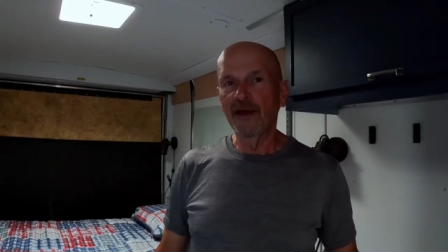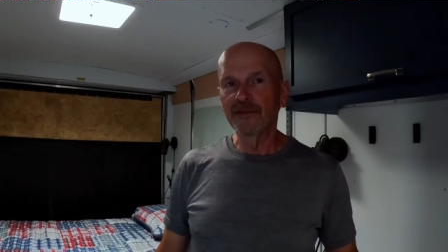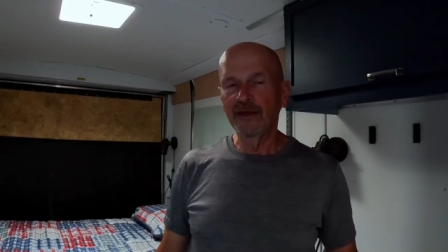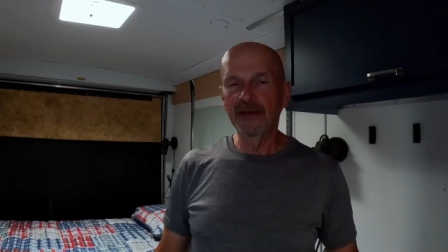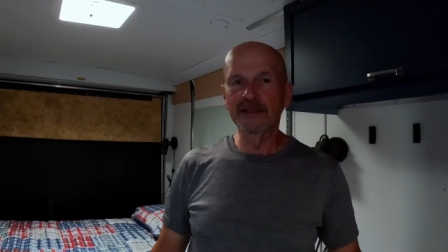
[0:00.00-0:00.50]

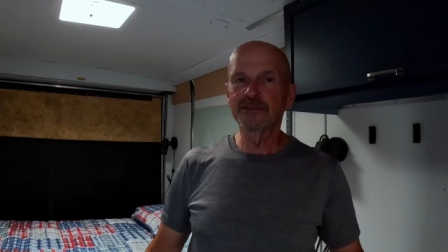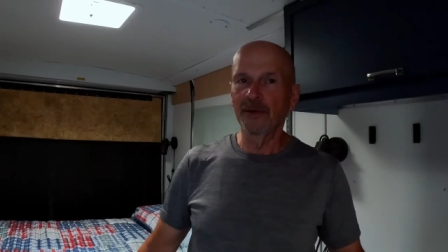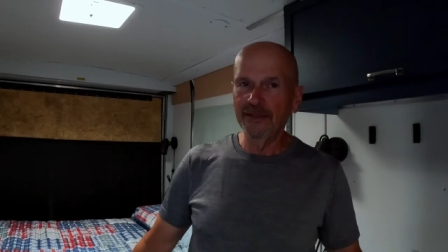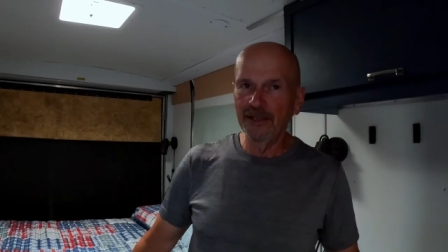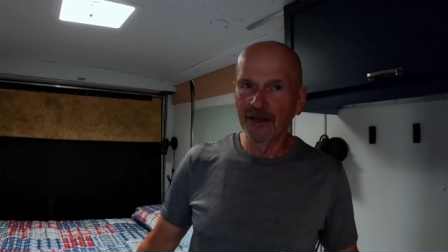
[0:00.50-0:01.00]
that thing, and
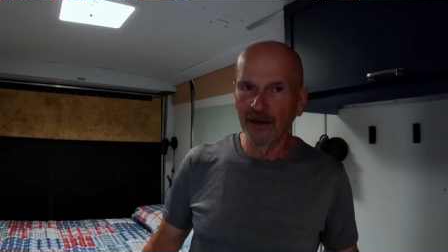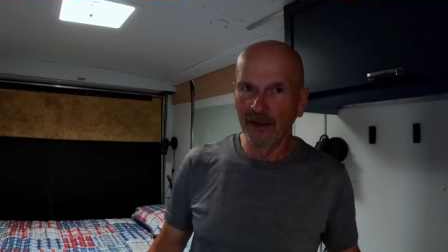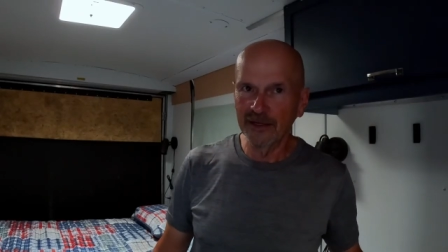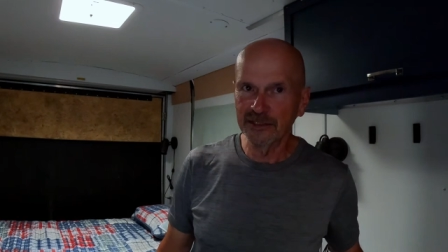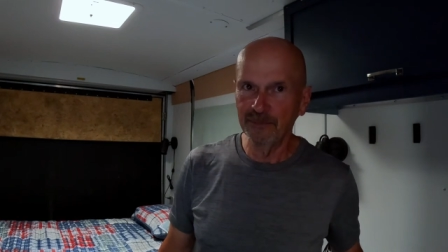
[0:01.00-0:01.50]
so I needed a
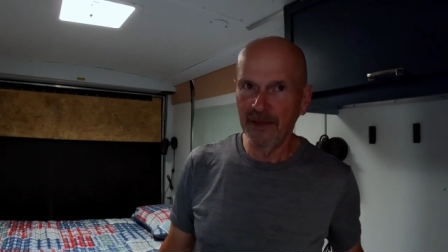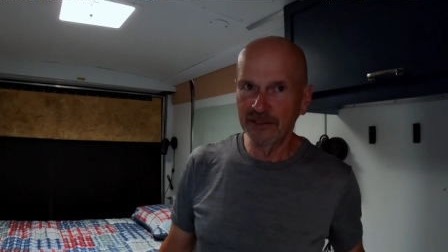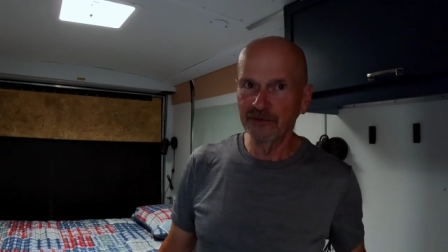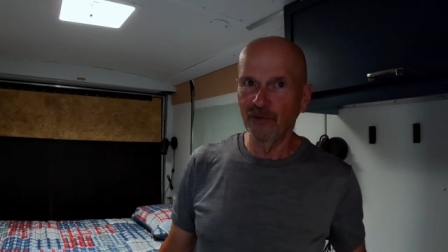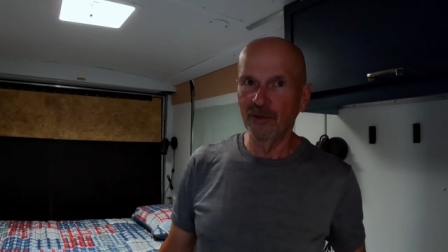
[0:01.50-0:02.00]
lot of
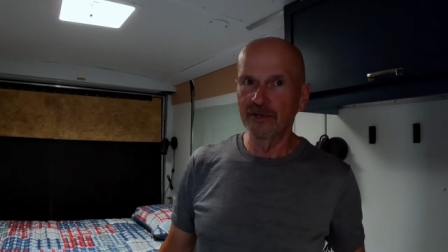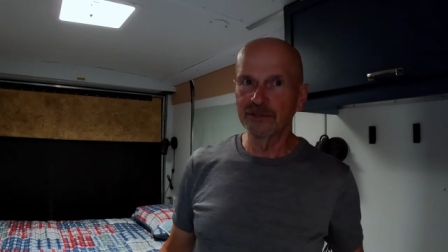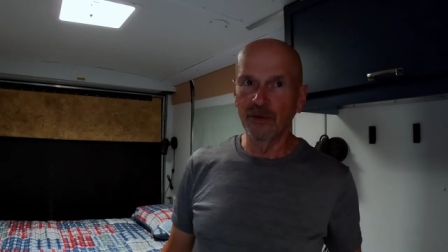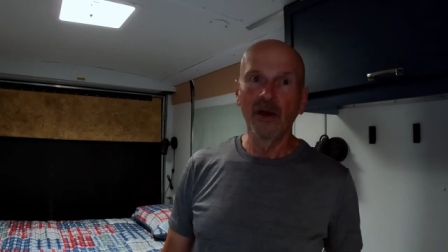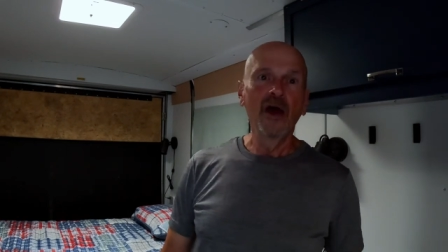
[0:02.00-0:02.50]
space for it.
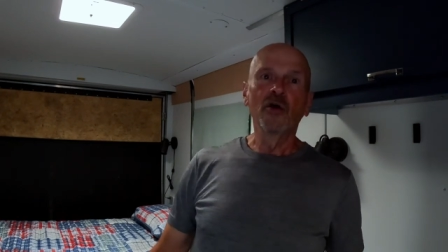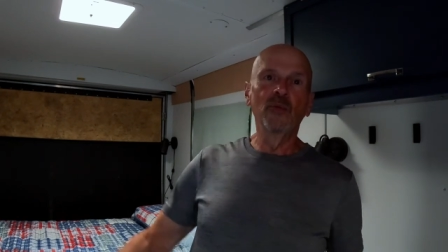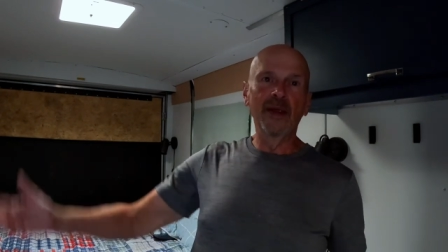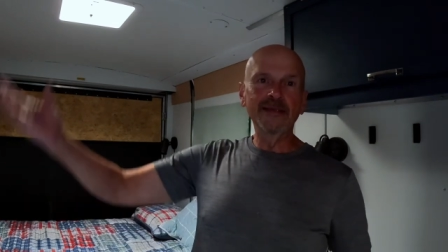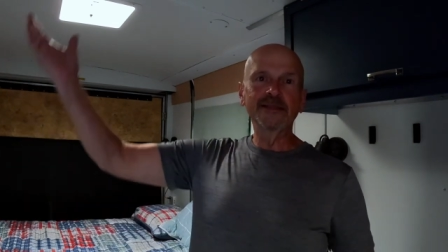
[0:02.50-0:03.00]
So
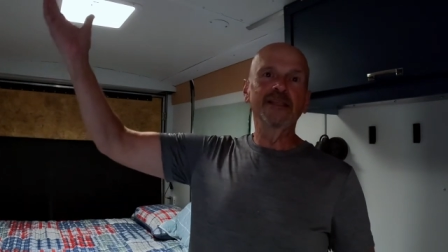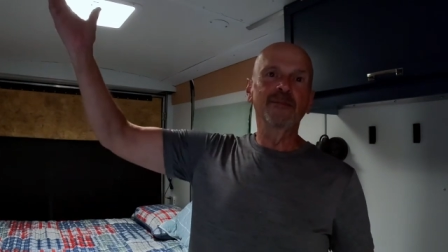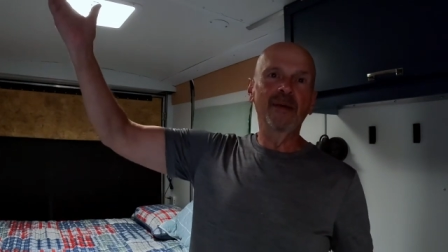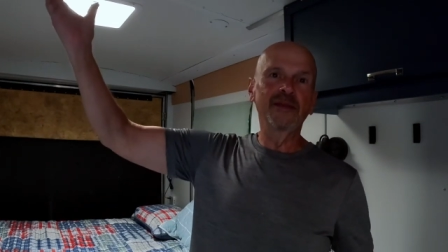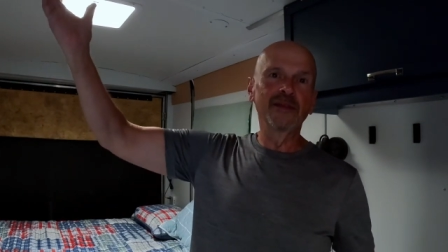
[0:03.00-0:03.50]
raising the
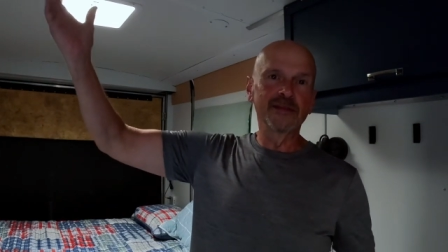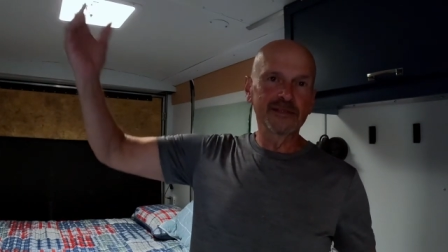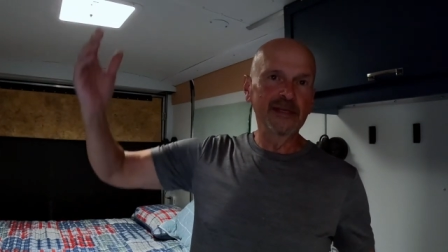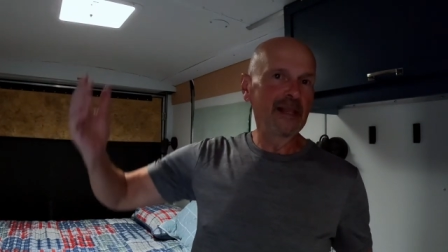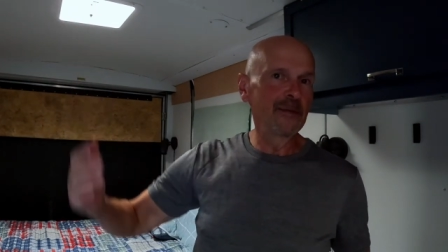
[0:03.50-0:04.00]
bed to the
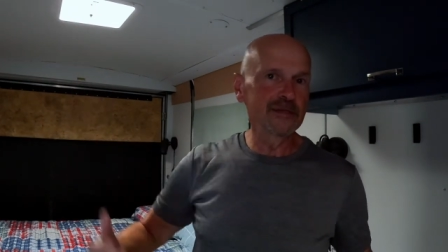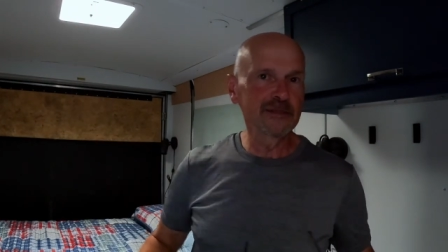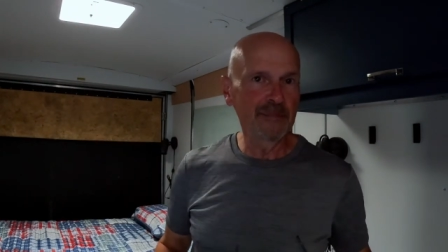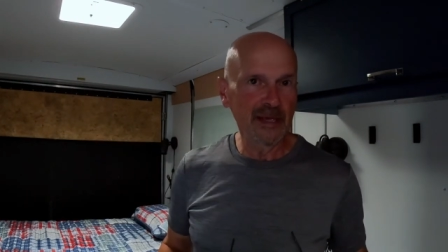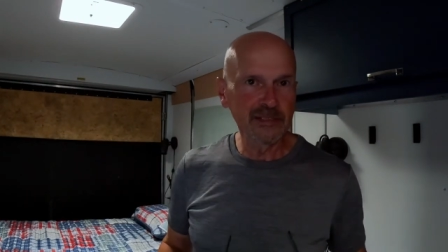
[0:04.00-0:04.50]
ceiling was
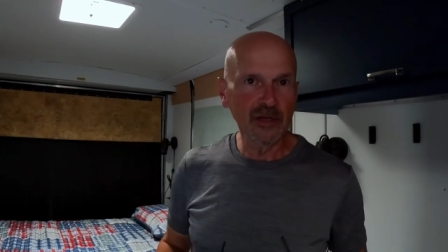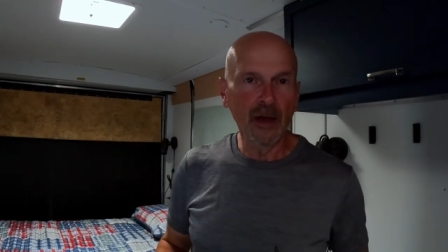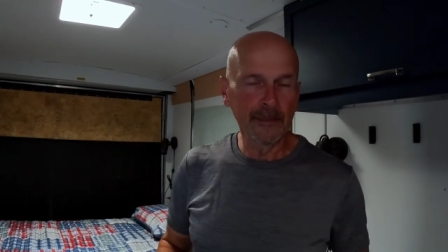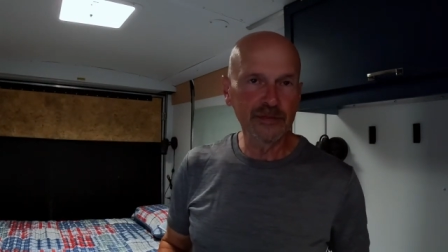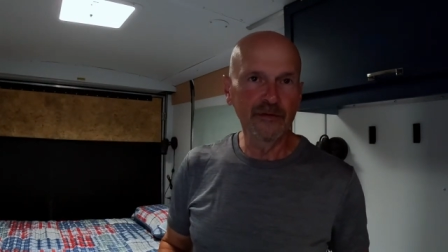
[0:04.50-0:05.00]
the best
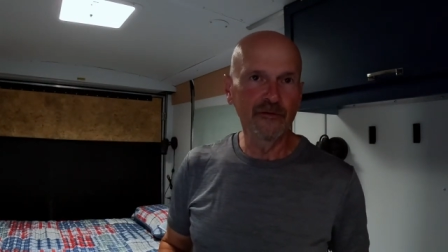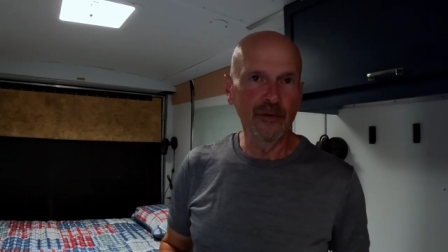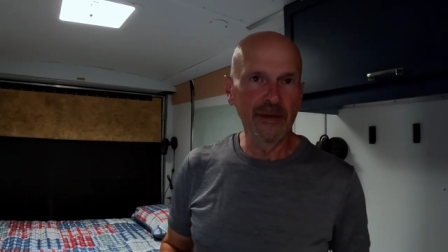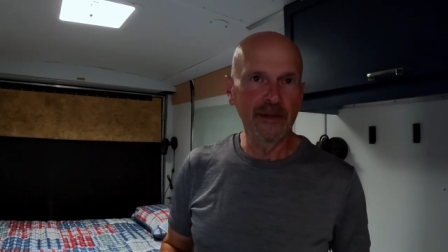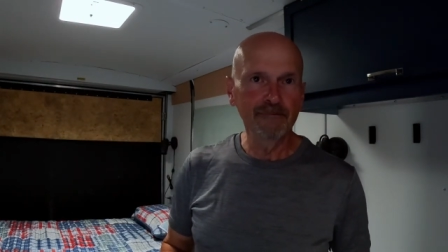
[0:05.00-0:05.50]
option
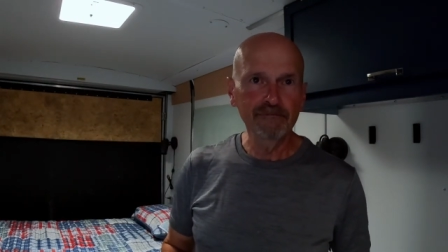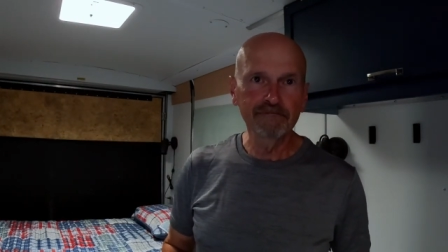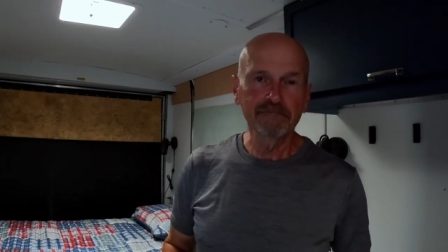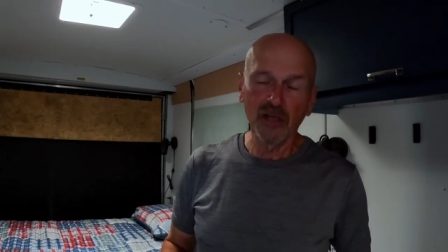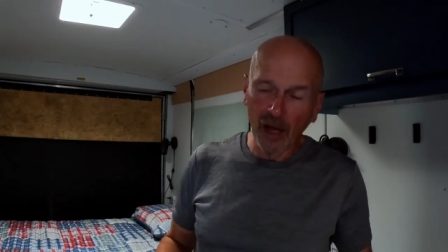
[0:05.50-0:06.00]
for me.
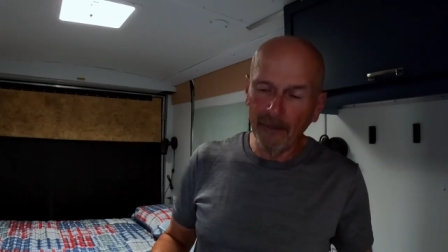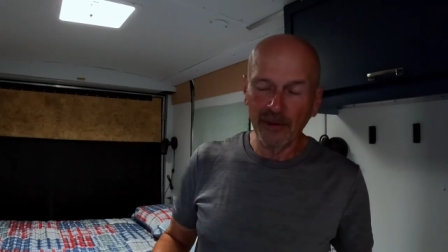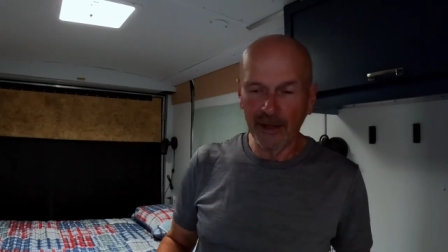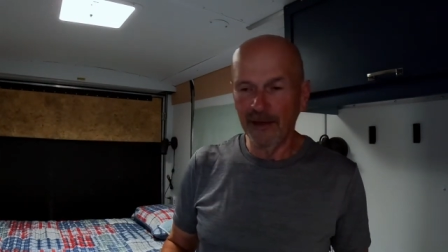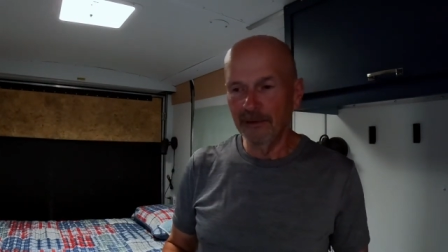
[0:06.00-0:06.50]

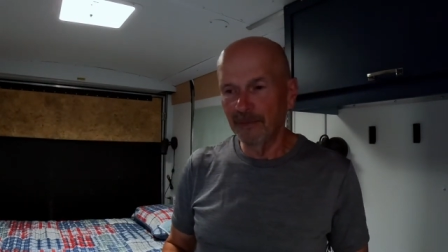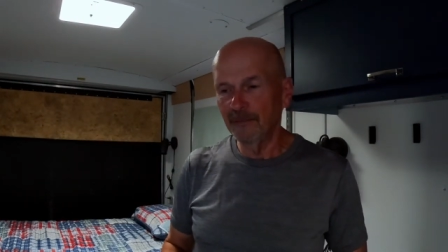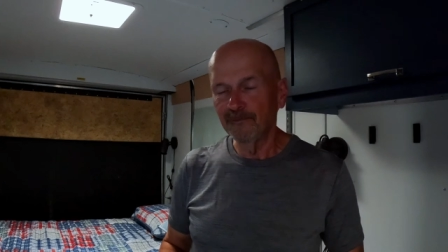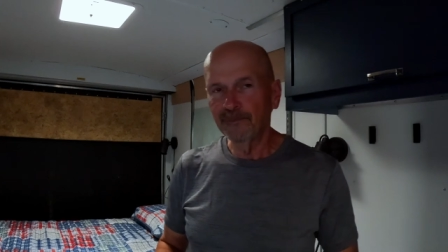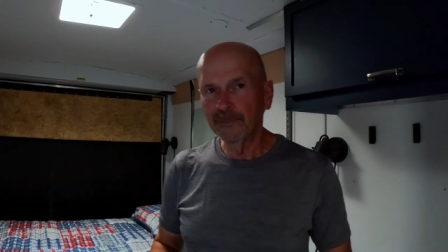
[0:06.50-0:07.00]
Complicated,
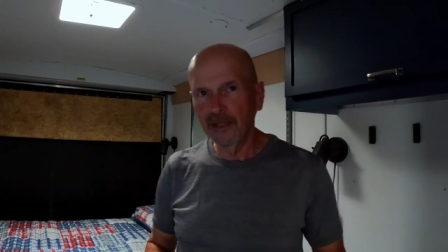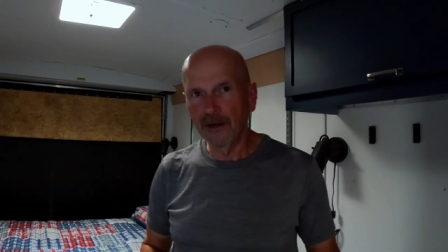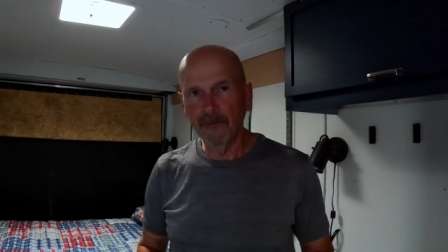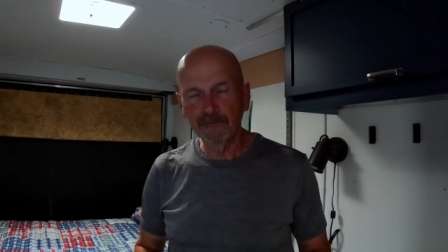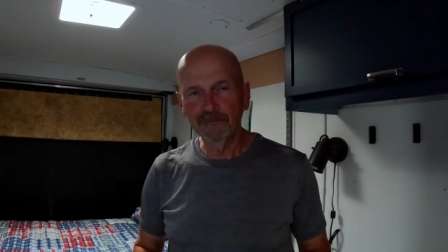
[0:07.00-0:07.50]
but, you
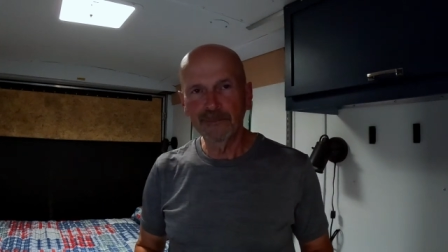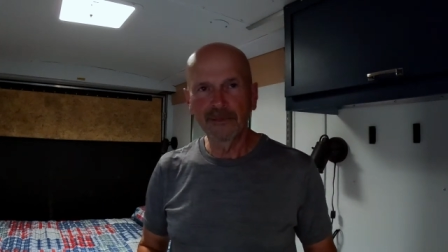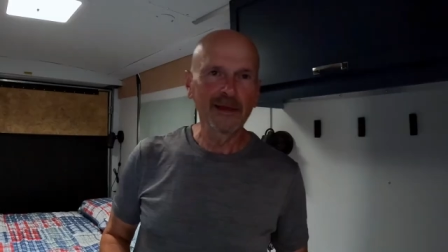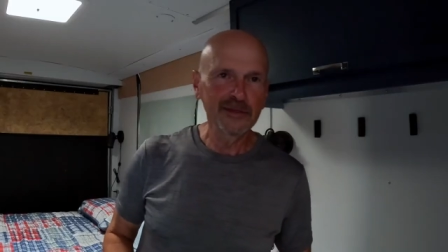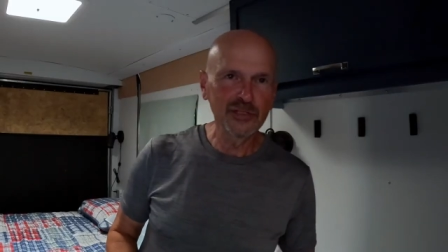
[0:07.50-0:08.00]
know,
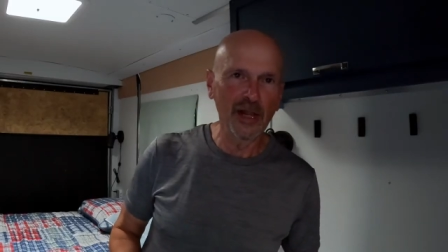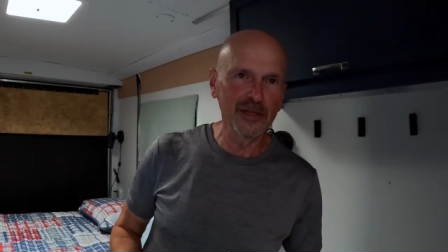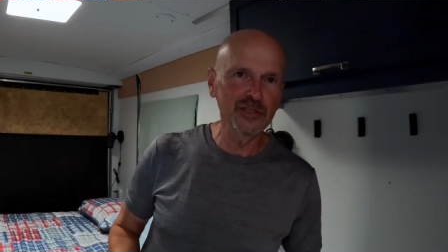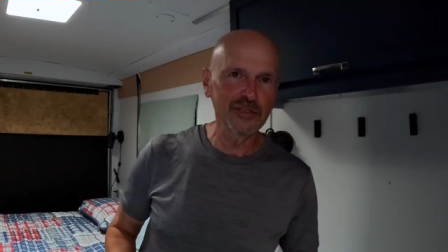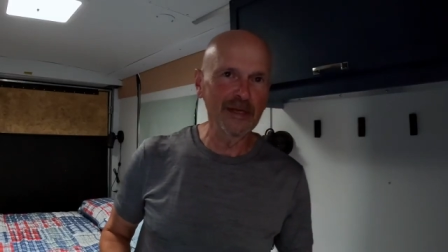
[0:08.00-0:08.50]

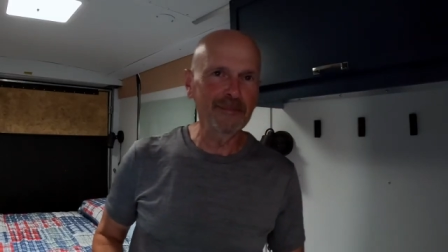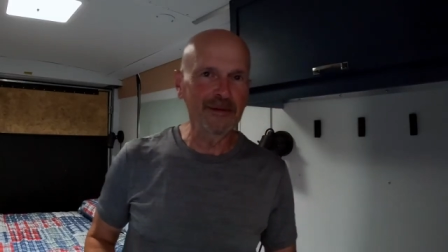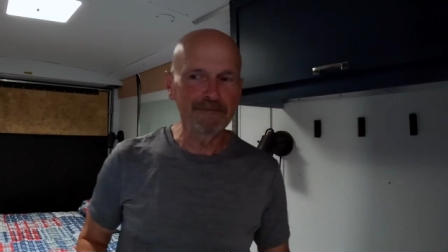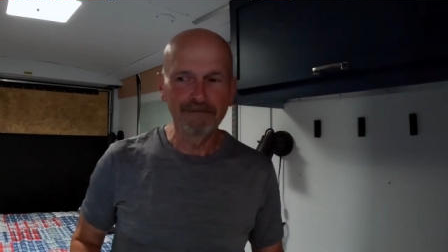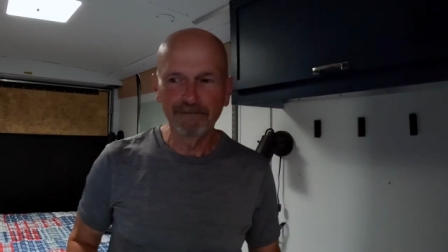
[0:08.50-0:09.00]
challenge accepted.